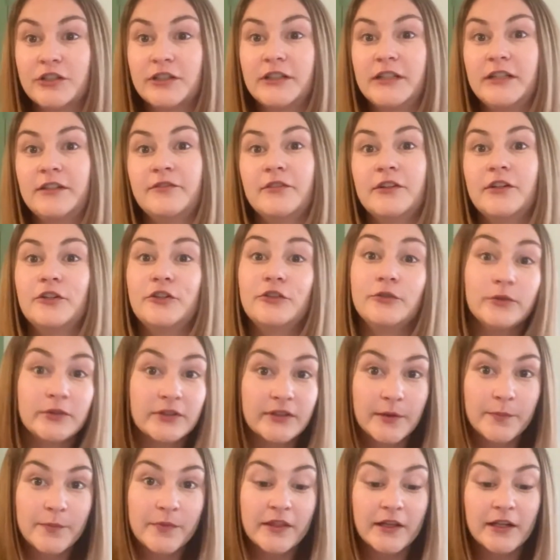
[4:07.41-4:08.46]
to even do
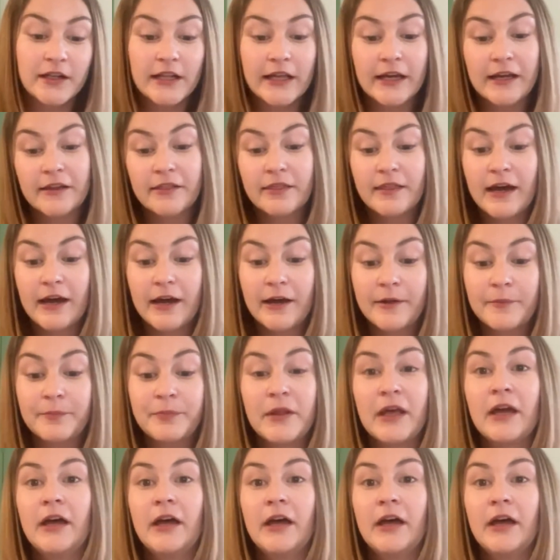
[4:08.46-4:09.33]
something like that.